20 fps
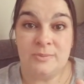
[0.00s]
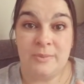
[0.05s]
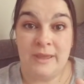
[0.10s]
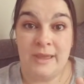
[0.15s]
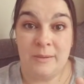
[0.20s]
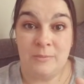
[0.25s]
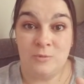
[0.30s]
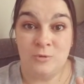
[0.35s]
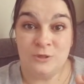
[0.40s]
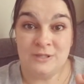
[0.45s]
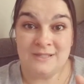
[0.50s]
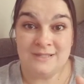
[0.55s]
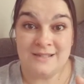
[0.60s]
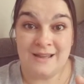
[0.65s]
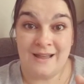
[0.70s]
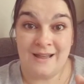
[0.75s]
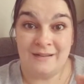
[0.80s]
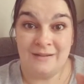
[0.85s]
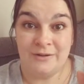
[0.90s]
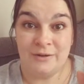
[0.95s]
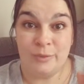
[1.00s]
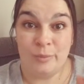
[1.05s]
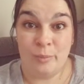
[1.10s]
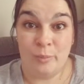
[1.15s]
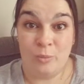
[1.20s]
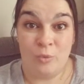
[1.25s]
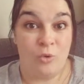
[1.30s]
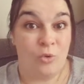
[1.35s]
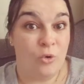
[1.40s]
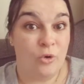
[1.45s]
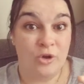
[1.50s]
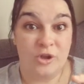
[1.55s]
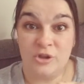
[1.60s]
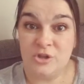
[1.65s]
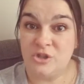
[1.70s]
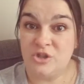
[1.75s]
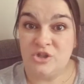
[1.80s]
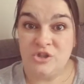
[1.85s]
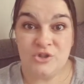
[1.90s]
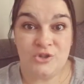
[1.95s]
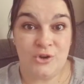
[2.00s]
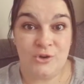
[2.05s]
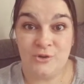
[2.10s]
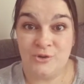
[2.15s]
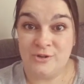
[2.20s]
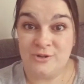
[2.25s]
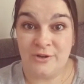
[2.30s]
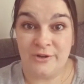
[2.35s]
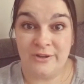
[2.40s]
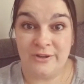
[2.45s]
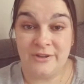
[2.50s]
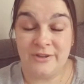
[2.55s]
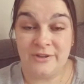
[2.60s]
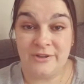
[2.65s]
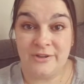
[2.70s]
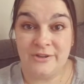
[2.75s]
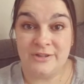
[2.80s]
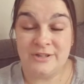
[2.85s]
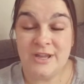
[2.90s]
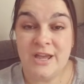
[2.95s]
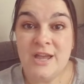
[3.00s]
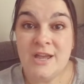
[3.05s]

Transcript: be able to stand and walk as soon as I could,